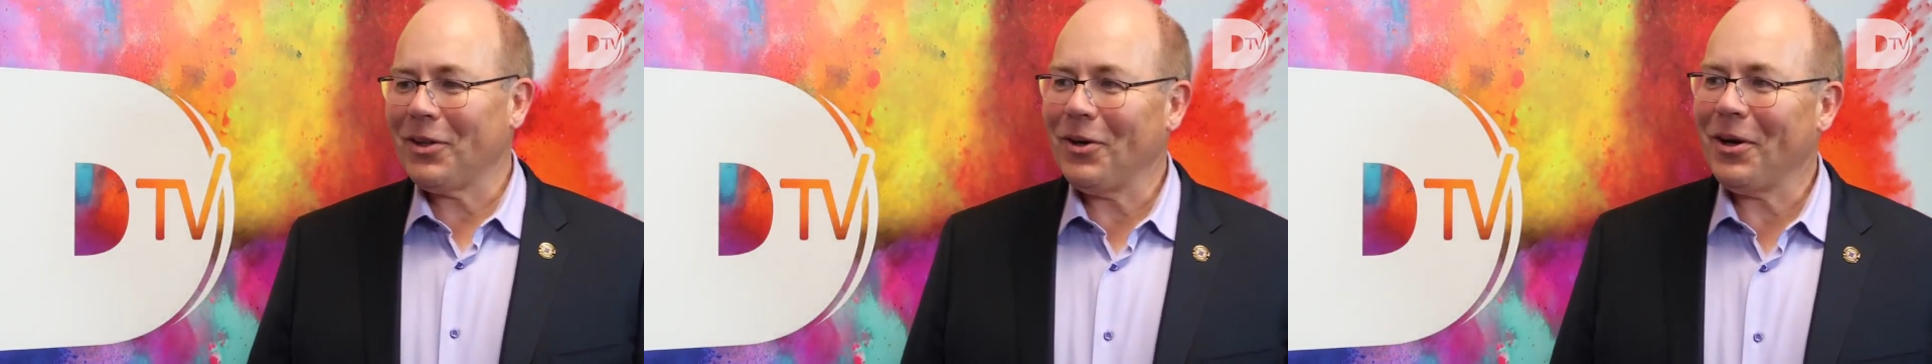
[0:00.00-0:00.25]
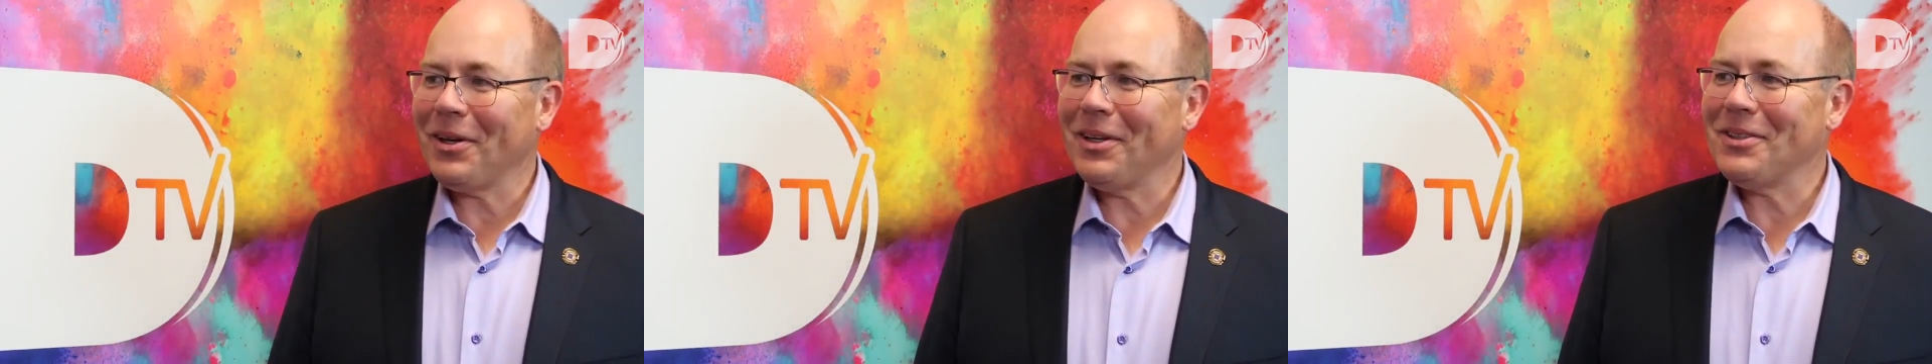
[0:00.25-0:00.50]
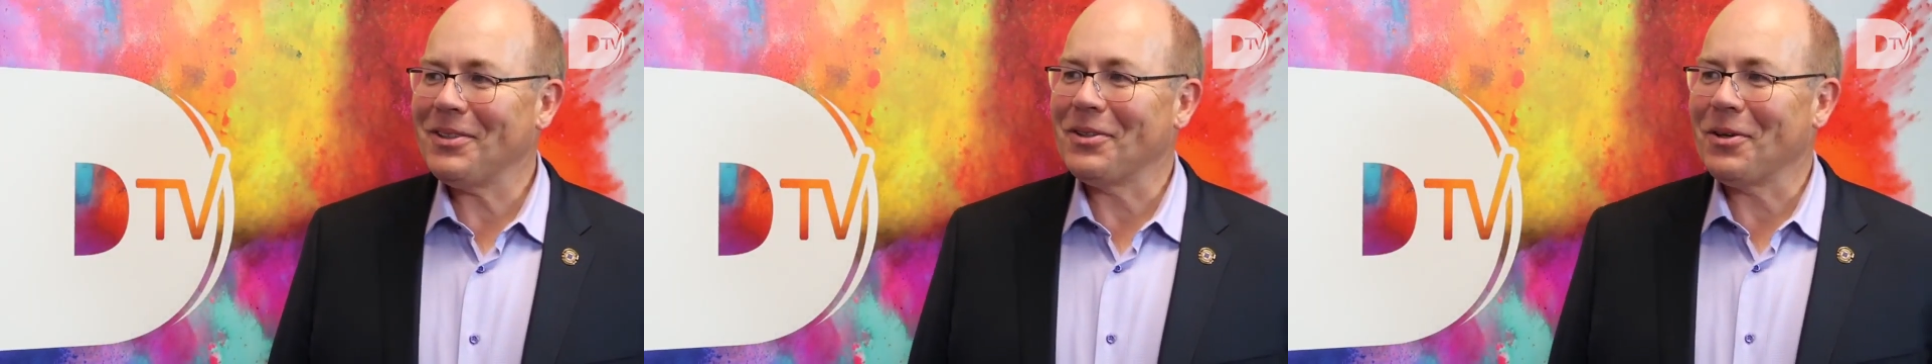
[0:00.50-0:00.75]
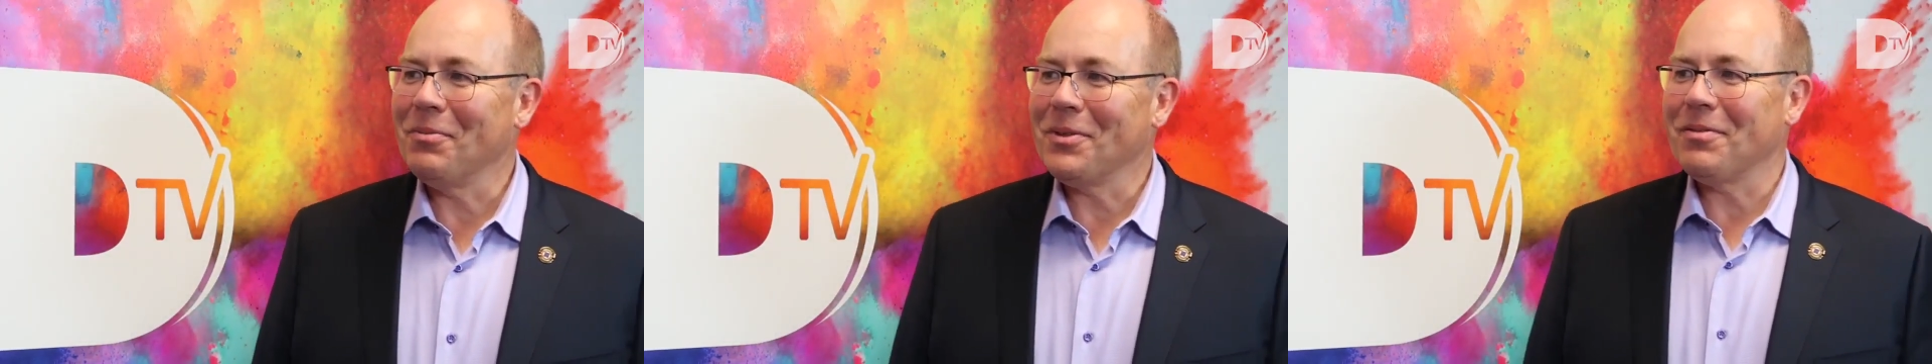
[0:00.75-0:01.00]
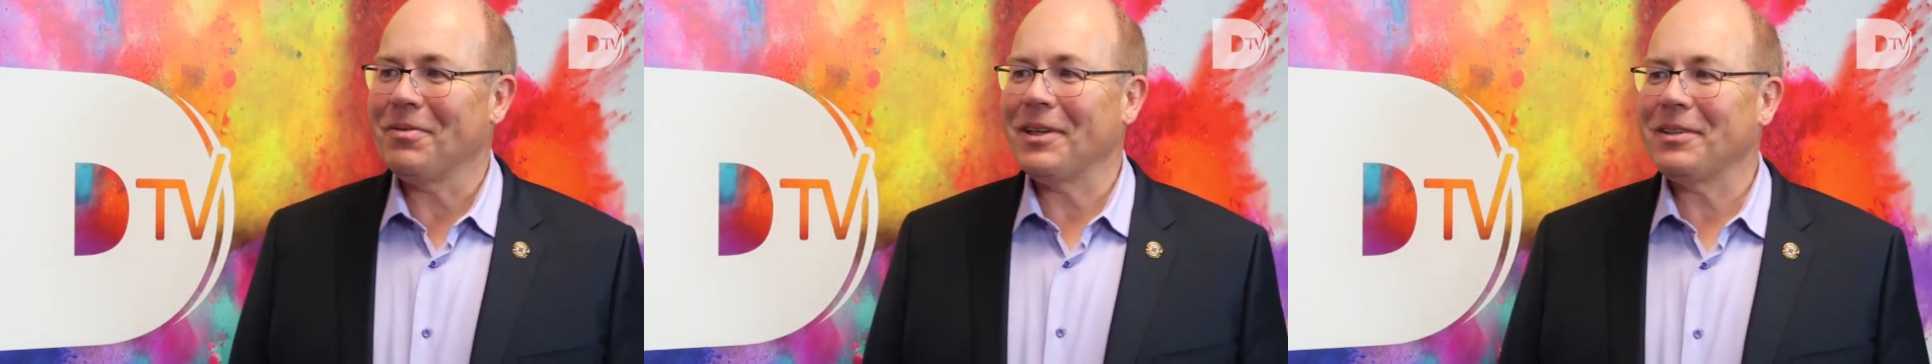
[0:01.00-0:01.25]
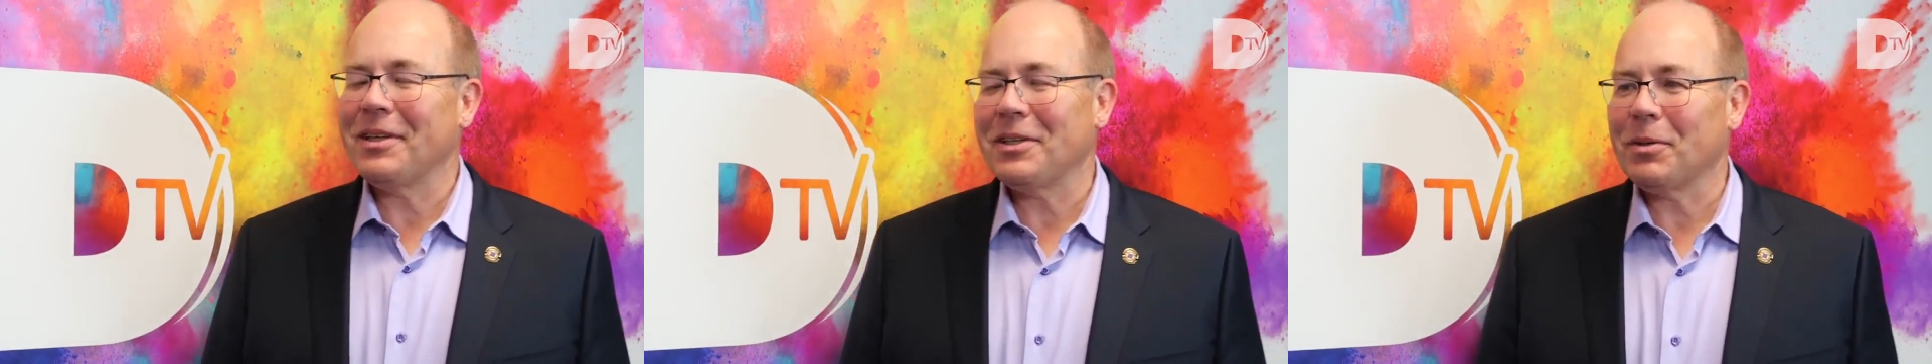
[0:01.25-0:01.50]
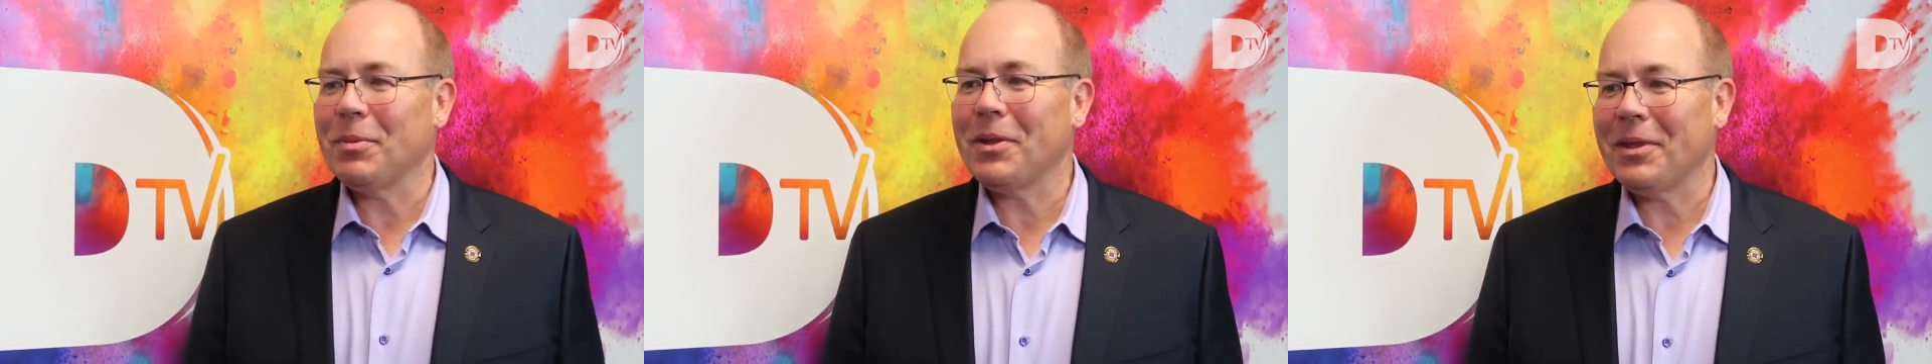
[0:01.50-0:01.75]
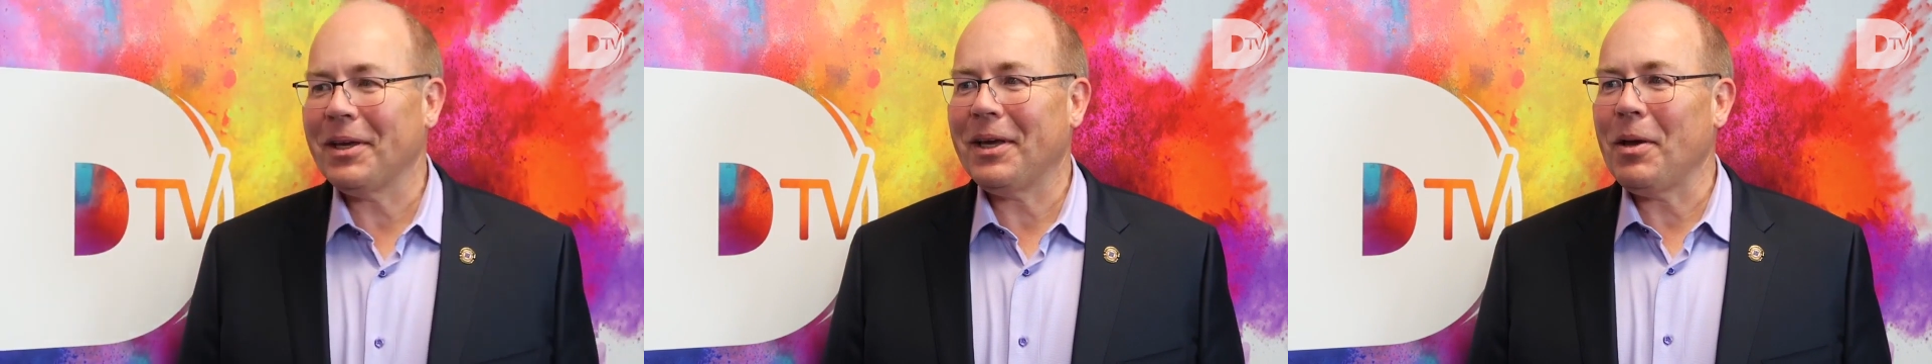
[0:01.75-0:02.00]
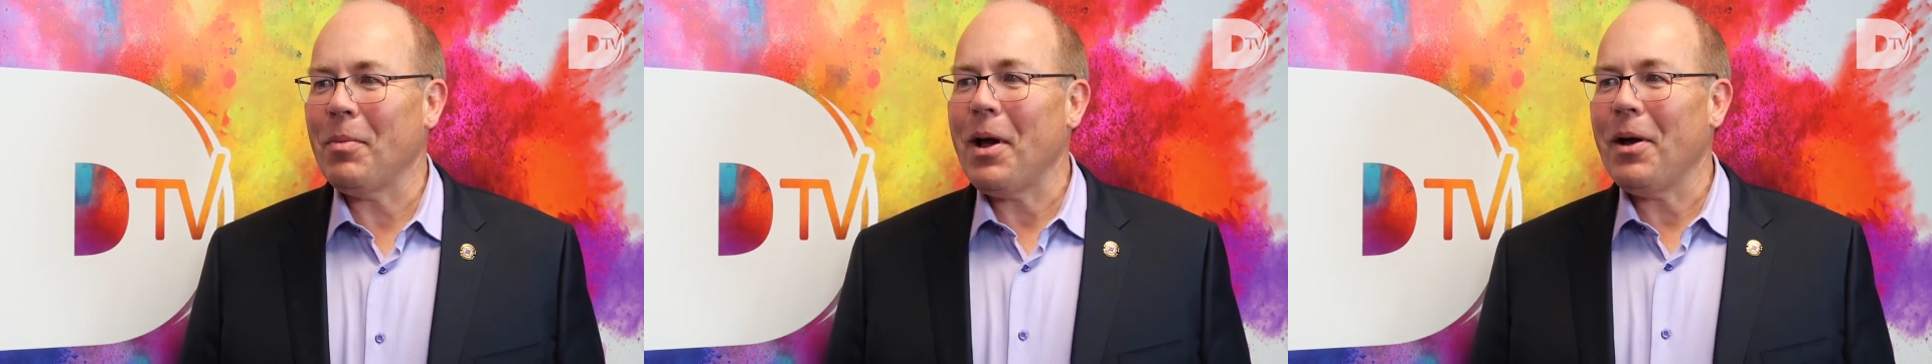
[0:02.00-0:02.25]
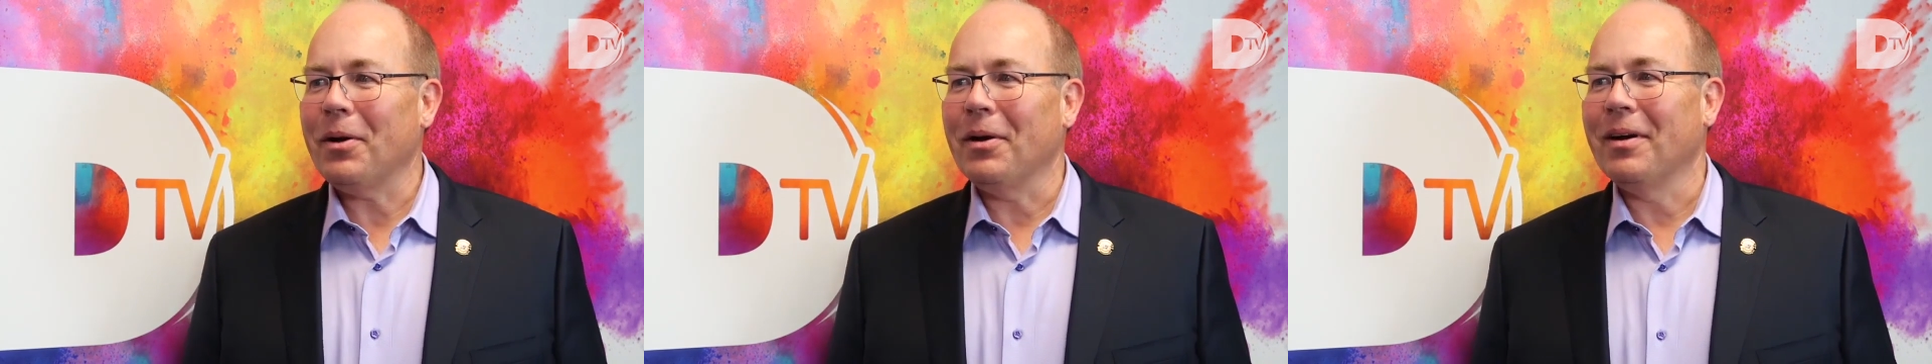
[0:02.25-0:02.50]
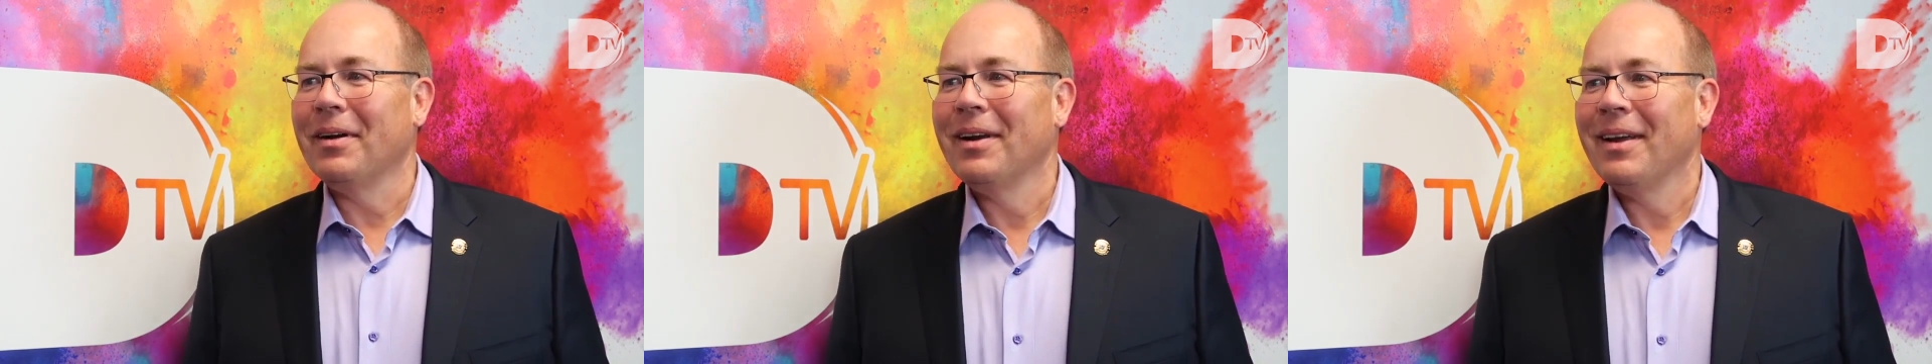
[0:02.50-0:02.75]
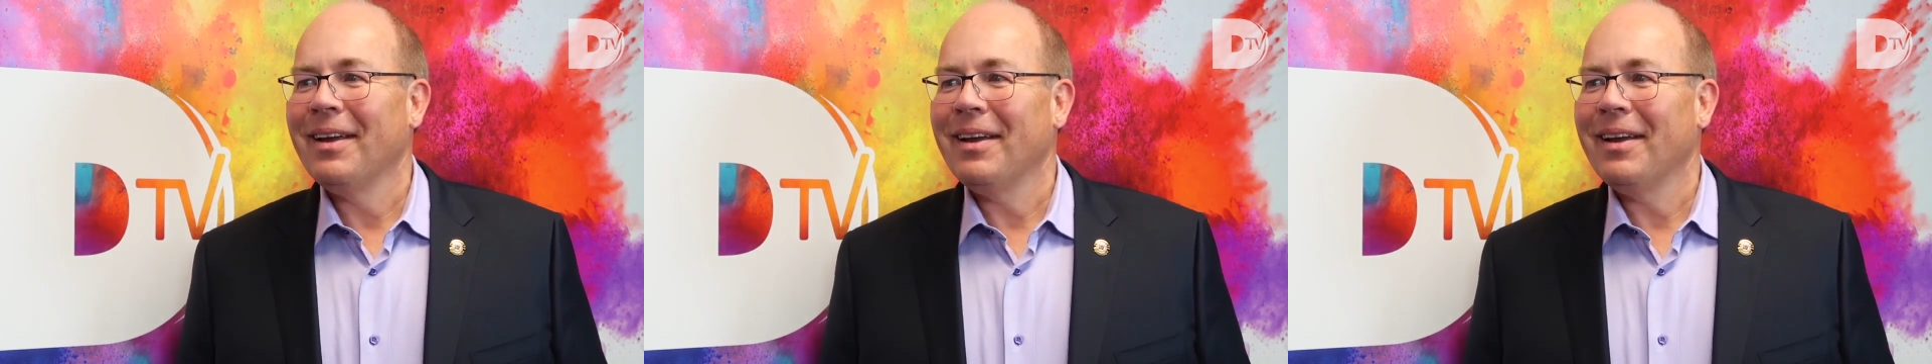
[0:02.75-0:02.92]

to the audience in terms of things they should be thinking about or